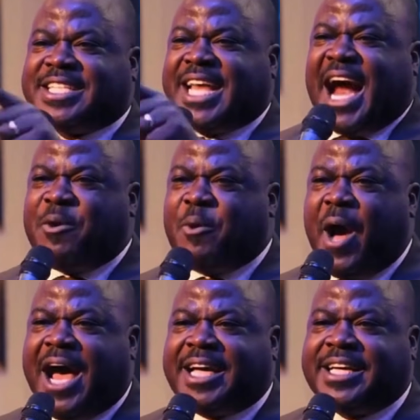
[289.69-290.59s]
And those
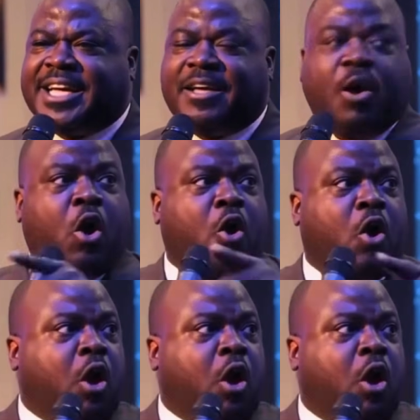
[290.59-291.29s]
people don't have green blood.